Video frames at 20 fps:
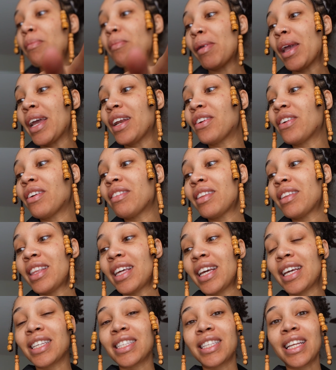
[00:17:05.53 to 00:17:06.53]
remainder of the
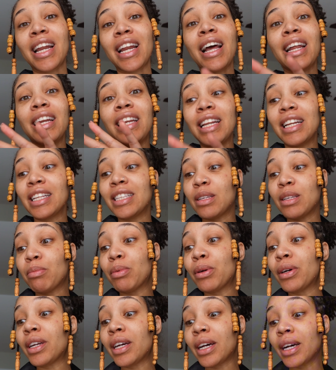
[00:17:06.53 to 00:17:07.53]
things that I needed to
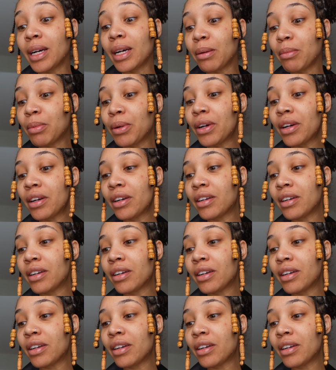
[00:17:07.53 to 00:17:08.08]
put up.